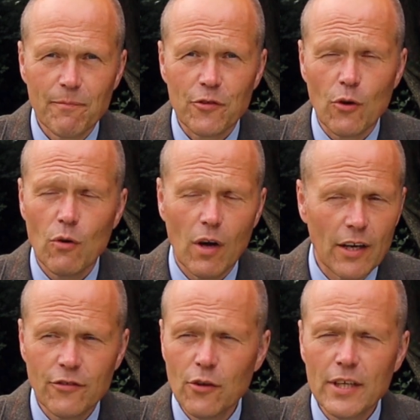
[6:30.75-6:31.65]
So I
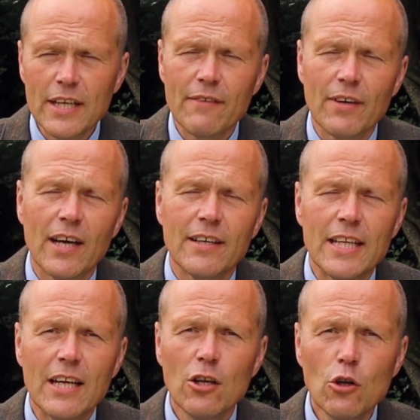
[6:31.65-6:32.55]
certainly never had
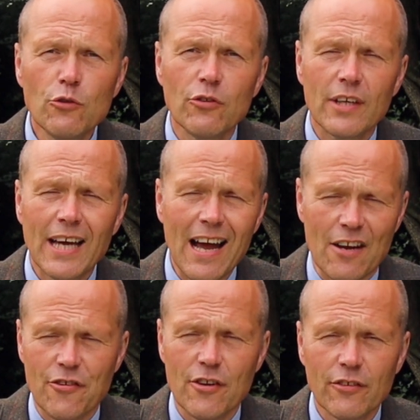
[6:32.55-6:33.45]
any loose
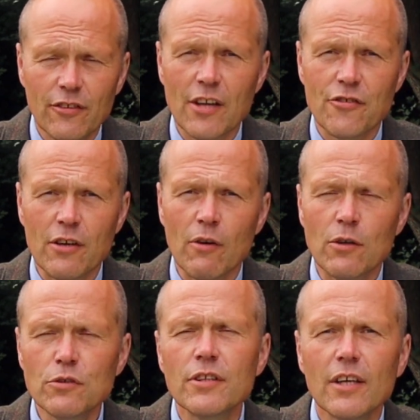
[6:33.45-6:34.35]
cash slushing
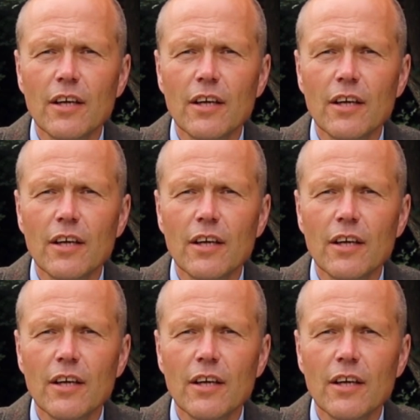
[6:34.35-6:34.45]
around